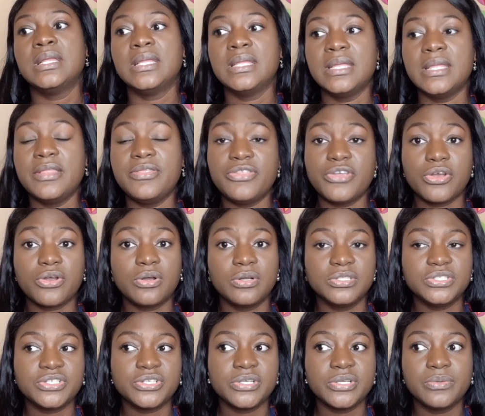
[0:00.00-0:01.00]
in their
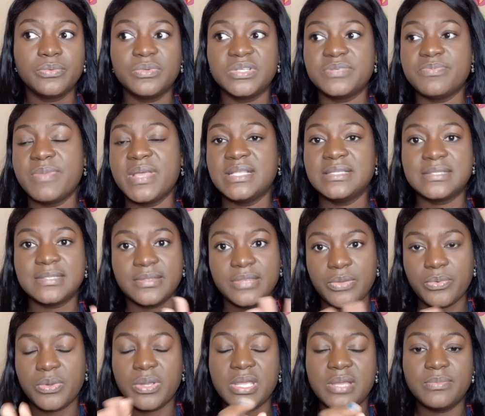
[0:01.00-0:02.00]
country, which meant they
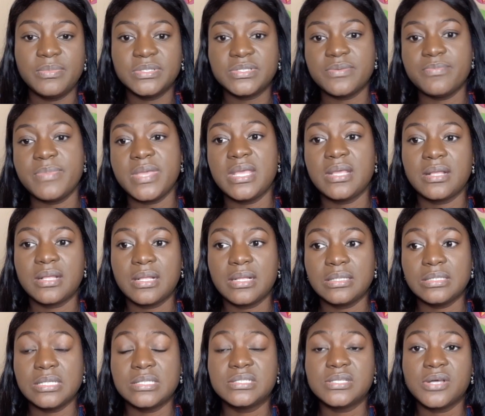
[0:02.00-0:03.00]
were able to make
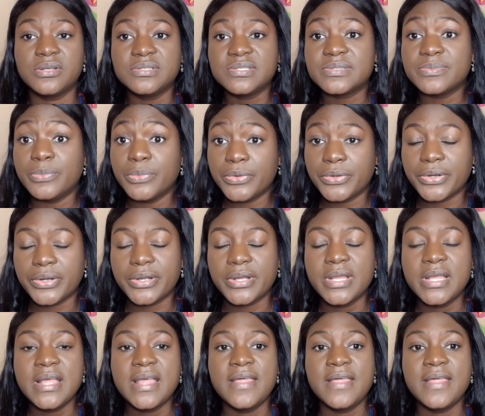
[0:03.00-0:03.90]
tons more